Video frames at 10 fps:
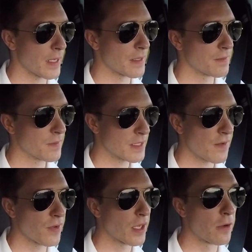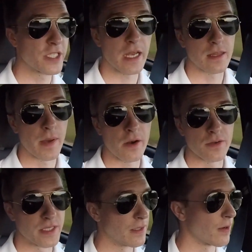and definitely go check them out
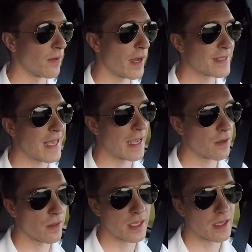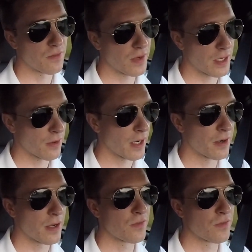on dealer lots and on the configurator